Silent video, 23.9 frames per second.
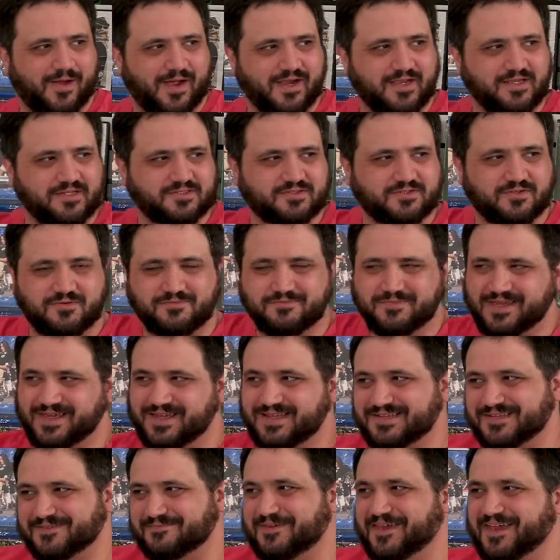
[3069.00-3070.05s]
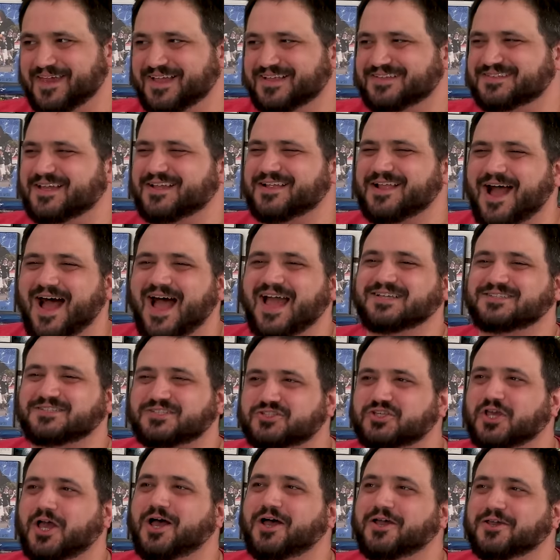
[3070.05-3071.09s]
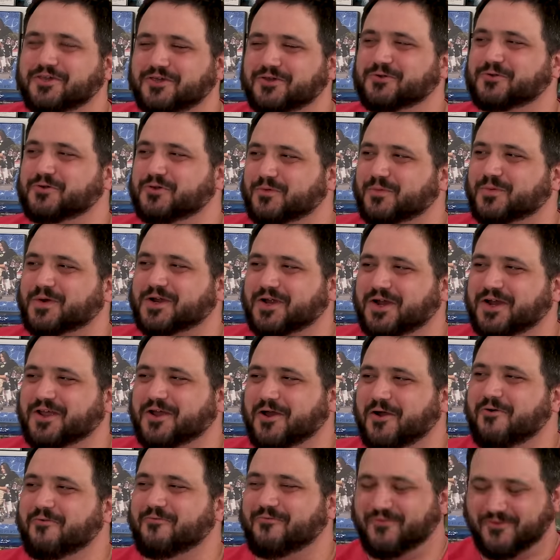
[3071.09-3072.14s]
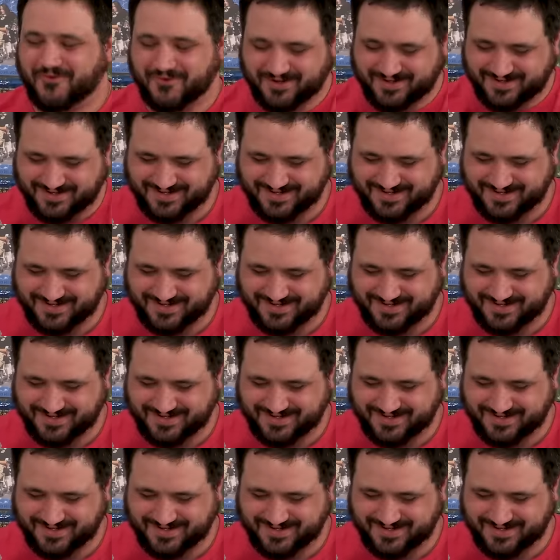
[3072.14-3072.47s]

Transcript: Why are you so mean to me? It's like, I saw you. You were going to go for